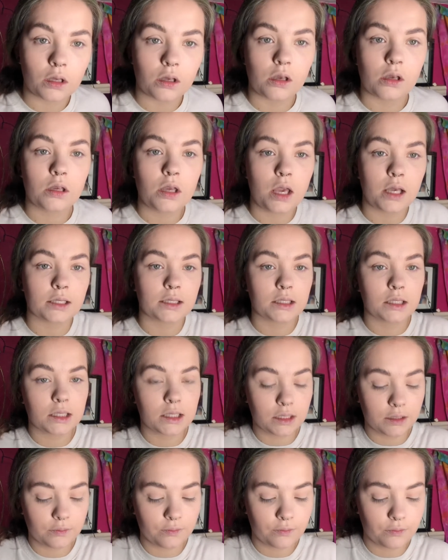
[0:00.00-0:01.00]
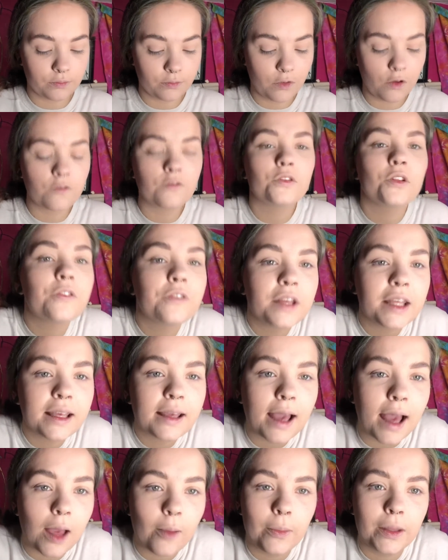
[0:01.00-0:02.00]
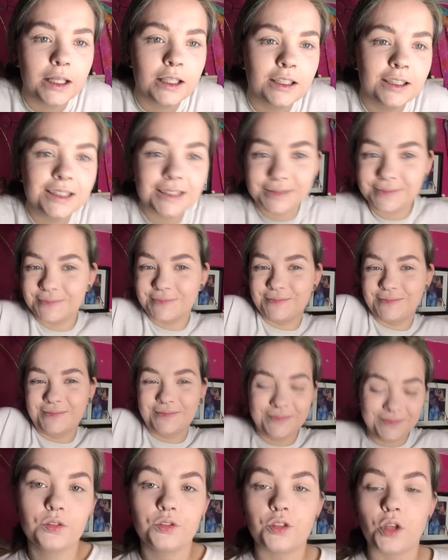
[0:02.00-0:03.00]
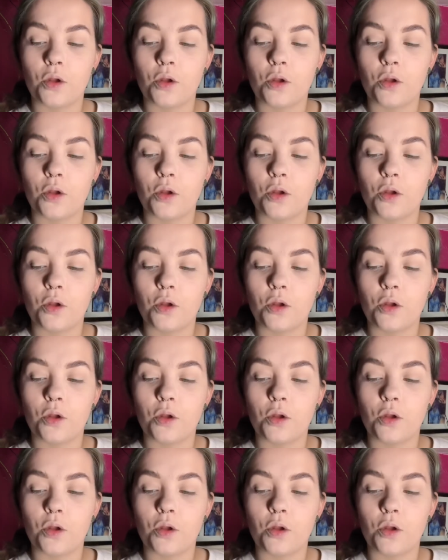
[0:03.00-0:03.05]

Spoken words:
Yes, fluffy caterpillars. So